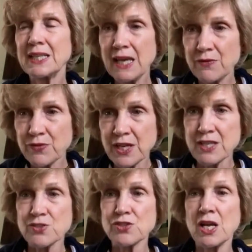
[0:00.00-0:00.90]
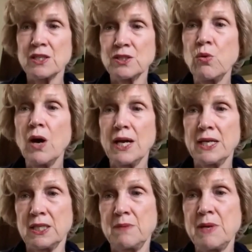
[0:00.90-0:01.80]
get things done
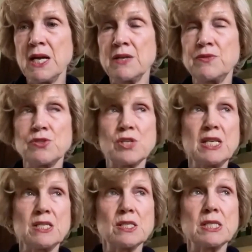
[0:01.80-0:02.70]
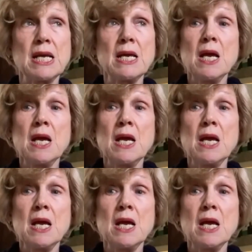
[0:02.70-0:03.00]
quietly behind the scenes.